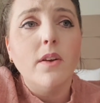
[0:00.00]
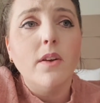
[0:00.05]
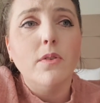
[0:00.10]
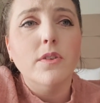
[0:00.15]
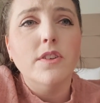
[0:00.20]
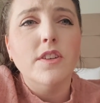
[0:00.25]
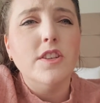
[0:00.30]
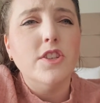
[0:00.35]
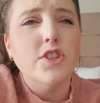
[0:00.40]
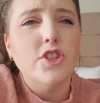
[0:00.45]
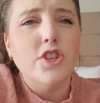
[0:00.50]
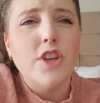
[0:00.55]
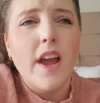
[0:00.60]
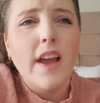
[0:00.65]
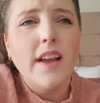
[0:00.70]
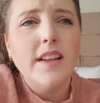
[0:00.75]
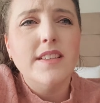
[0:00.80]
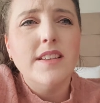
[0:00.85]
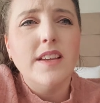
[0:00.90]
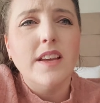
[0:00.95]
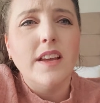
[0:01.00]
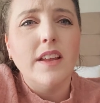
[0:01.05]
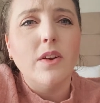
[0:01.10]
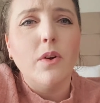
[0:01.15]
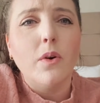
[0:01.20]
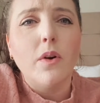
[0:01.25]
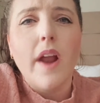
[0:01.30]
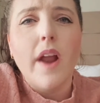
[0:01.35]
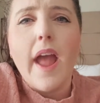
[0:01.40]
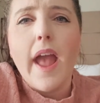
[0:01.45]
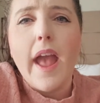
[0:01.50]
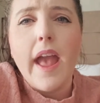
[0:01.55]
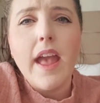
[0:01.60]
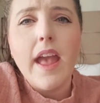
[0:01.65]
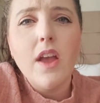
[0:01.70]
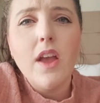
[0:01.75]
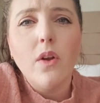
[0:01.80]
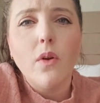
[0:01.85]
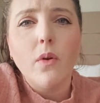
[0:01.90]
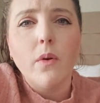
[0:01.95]
or dejected or
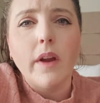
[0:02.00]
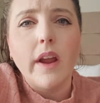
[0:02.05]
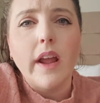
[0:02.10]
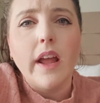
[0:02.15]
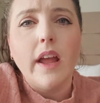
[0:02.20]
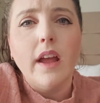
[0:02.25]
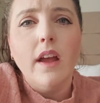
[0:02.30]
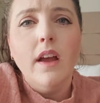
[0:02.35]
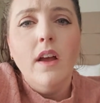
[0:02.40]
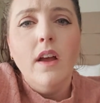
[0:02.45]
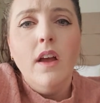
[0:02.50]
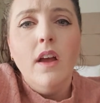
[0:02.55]
angry.